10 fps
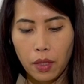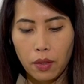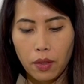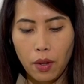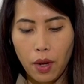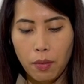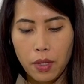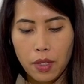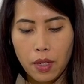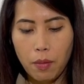So I'm
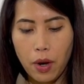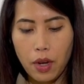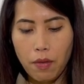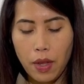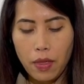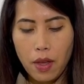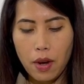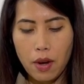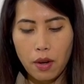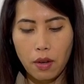just going to mark it right
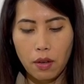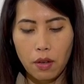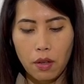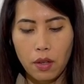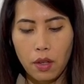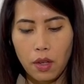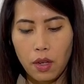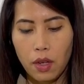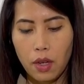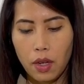there,
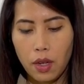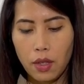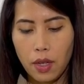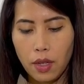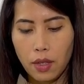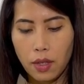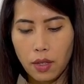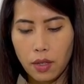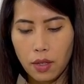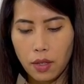and then
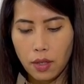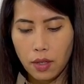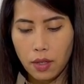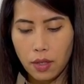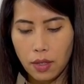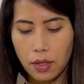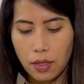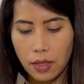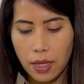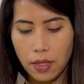
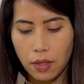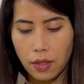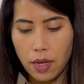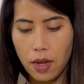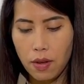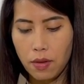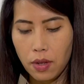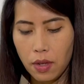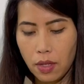slice it down.